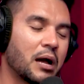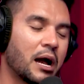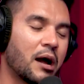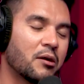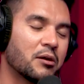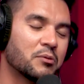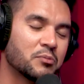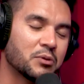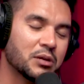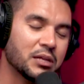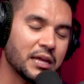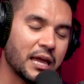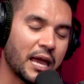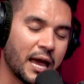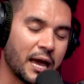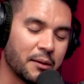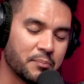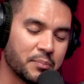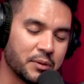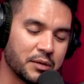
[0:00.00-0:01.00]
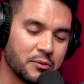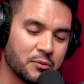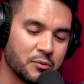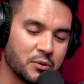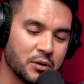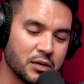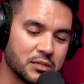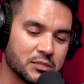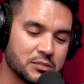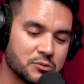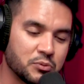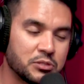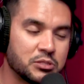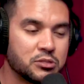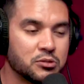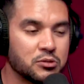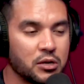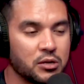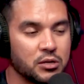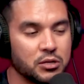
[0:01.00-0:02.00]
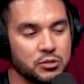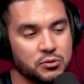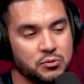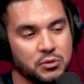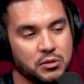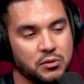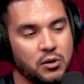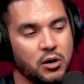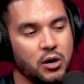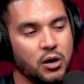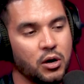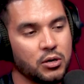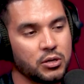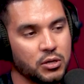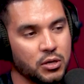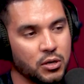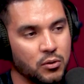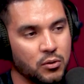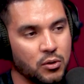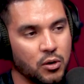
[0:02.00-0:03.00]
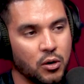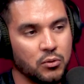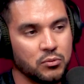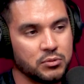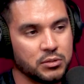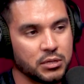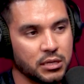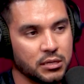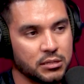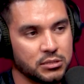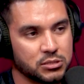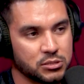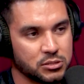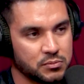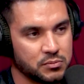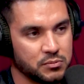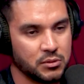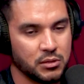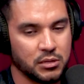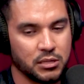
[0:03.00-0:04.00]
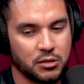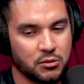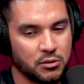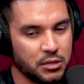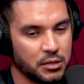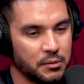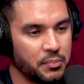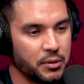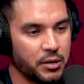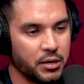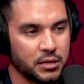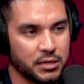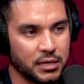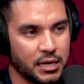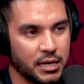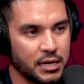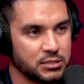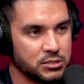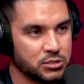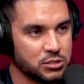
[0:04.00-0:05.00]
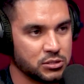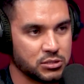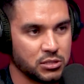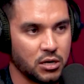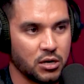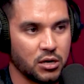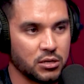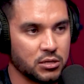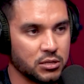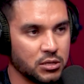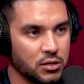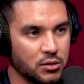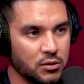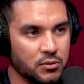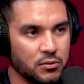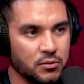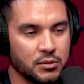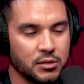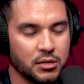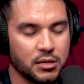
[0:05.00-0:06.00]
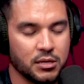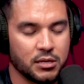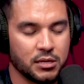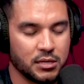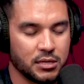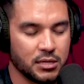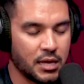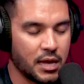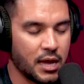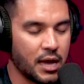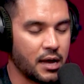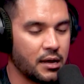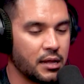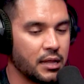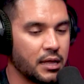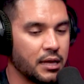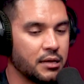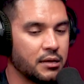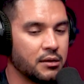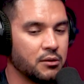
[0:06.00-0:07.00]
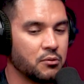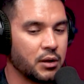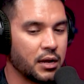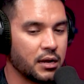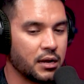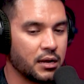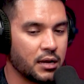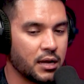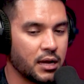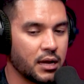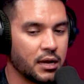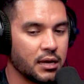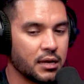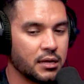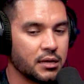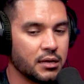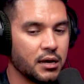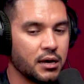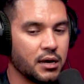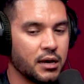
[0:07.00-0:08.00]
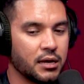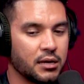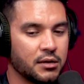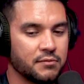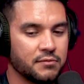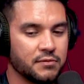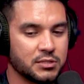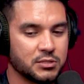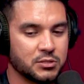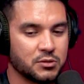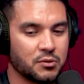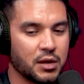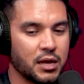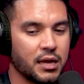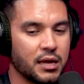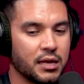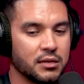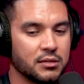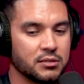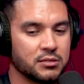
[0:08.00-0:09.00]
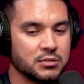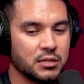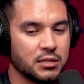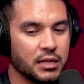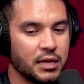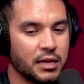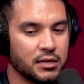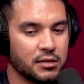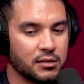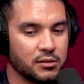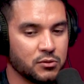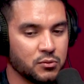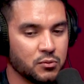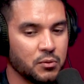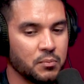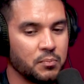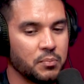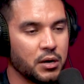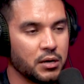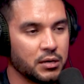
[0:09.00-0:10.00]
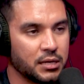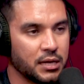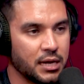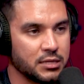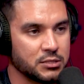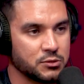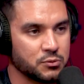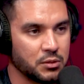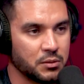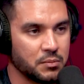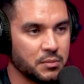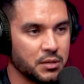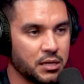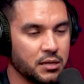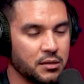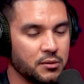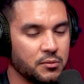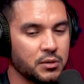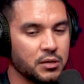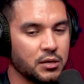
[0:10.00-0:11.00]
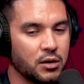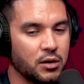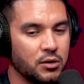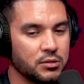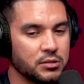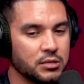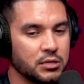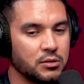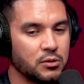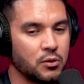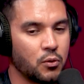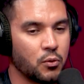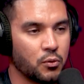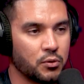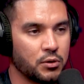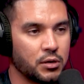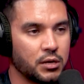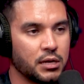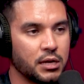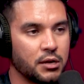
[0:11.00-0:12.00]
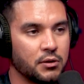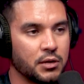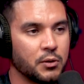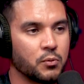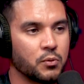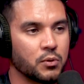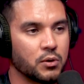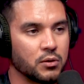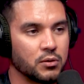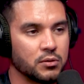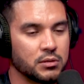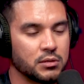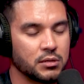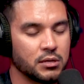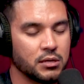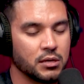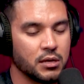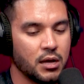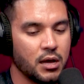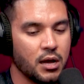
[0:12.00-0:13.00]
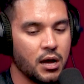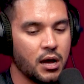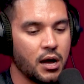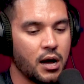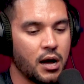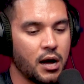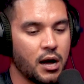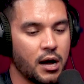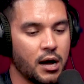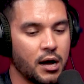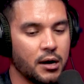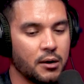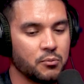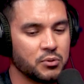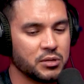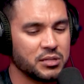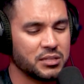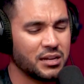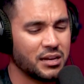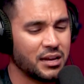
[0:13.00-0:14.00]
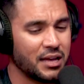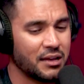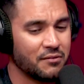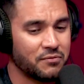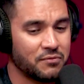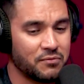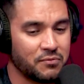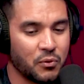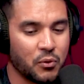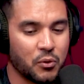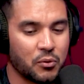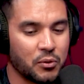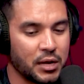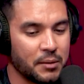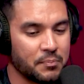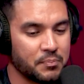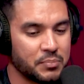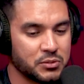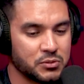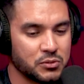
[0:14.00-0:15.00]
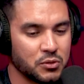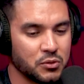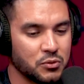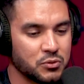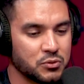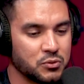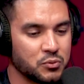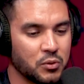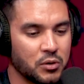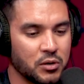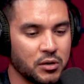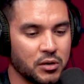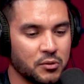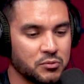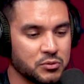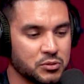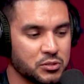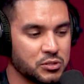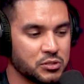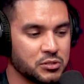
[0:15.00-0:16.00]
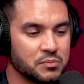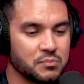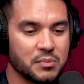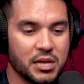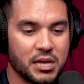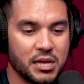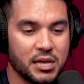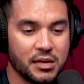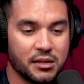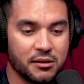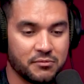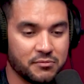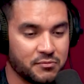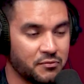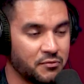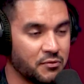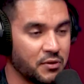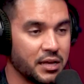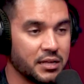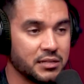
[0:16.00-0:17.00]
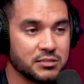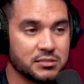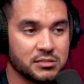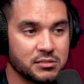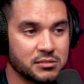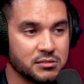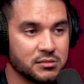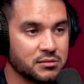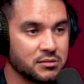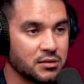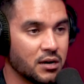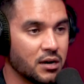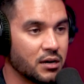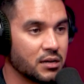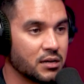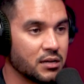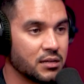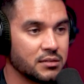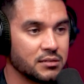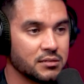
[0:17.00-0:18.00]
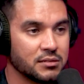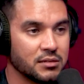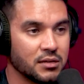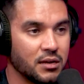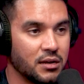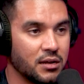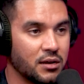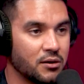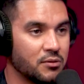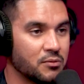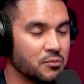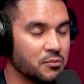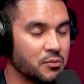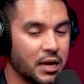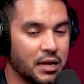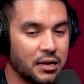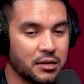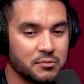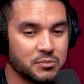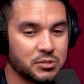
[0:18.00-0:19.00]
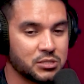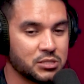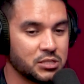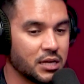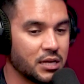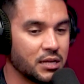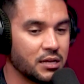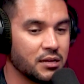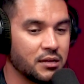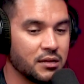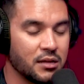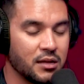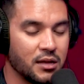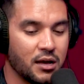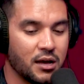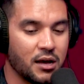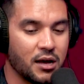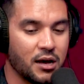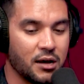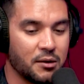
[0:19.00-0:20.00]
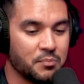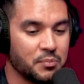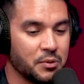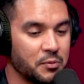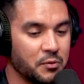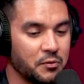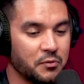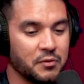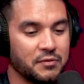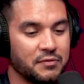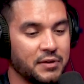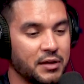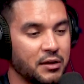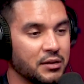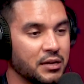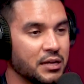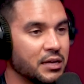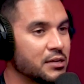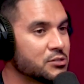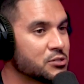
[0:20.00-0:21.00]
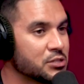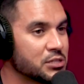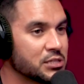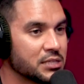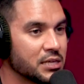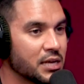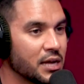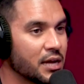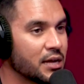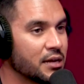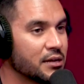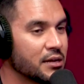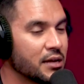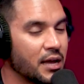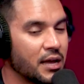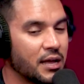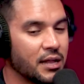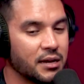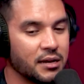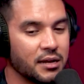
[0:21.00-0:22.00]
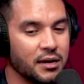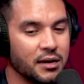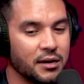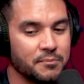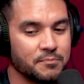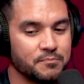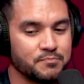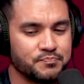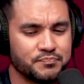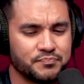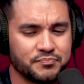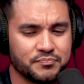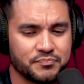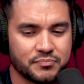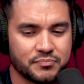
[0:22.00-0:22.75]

how it really happened was we started doing audio only, just literally podcast, just audio. Just audio podcast. Yeah, like Grant and I, I convinced Grant to like do a podcast with me. We called it Ordinary World. Mm-hmm. Uh, we did like four episodes where it was just me and friends talking, you know, random shit, uh, people we found interesting, mm-hmm. and um,